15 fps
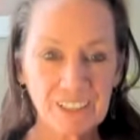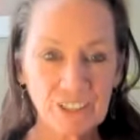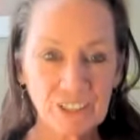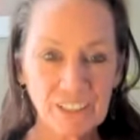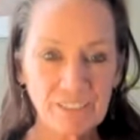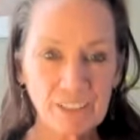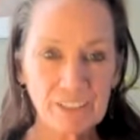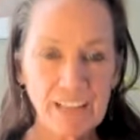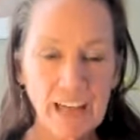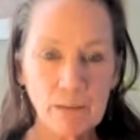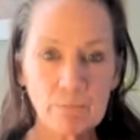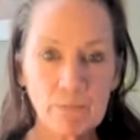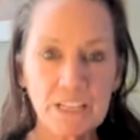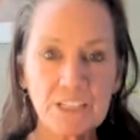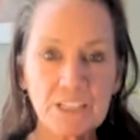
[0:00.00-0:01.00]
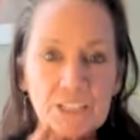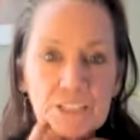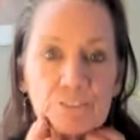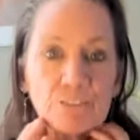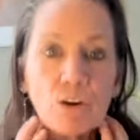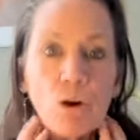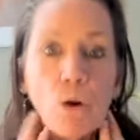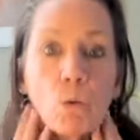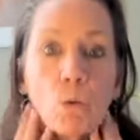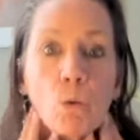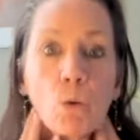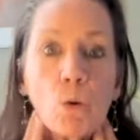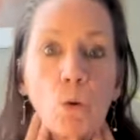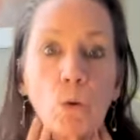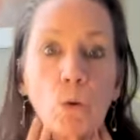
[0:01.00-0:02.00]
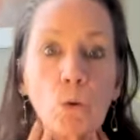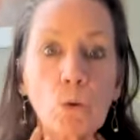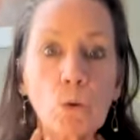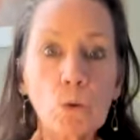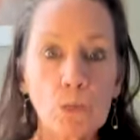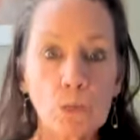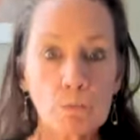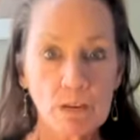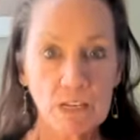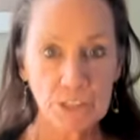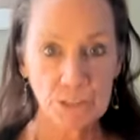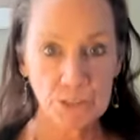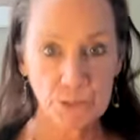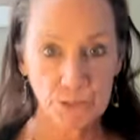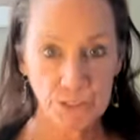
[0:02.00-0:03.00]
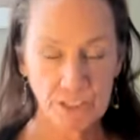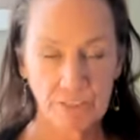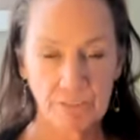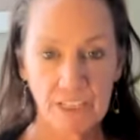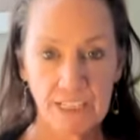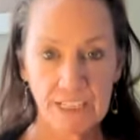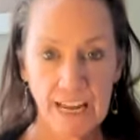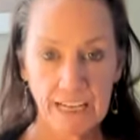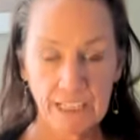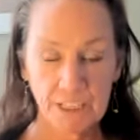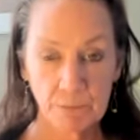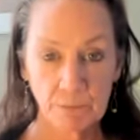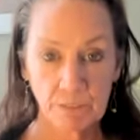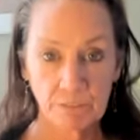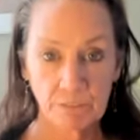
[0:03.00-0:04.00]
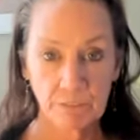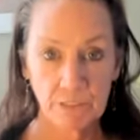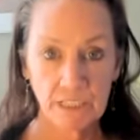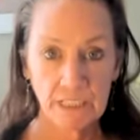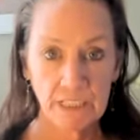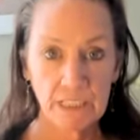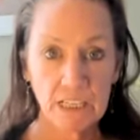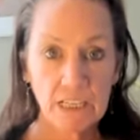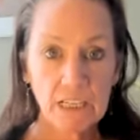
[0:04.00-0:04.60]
giving that message for all the muscles of the neck to be free,